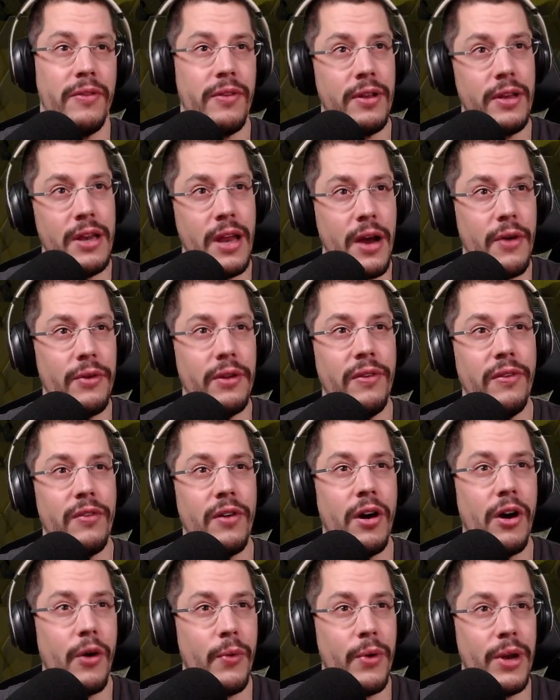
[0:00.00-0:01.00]
And there we
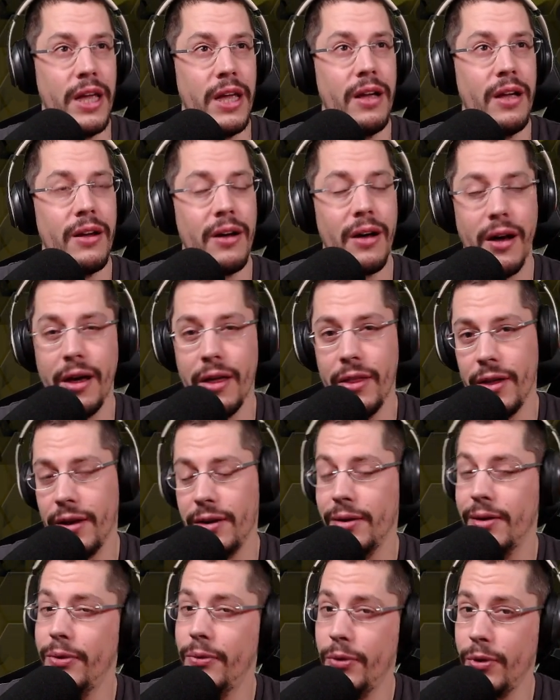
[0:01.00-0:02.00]
saw already
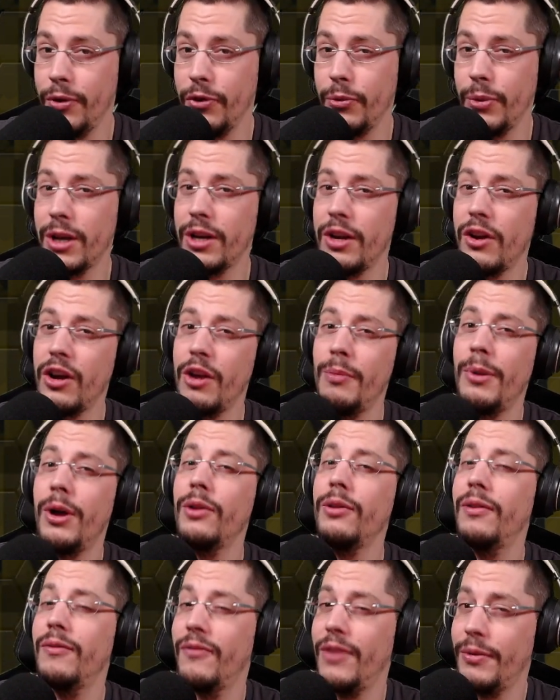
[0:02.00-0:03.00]
other runes we are talking
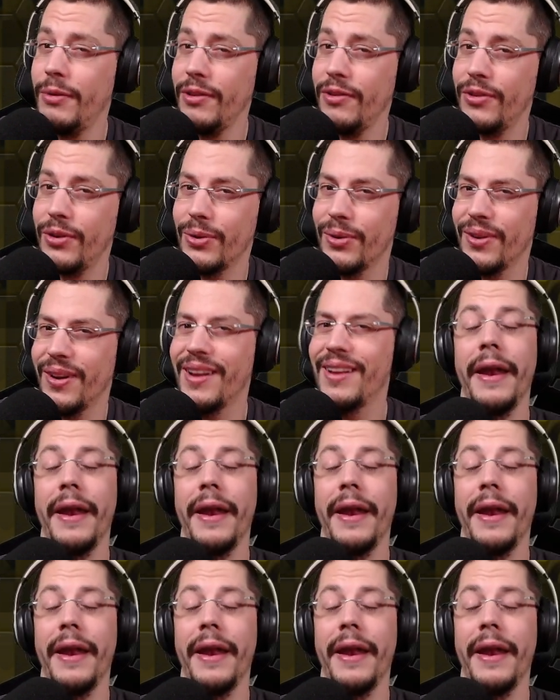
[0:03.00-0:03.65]
about very soon.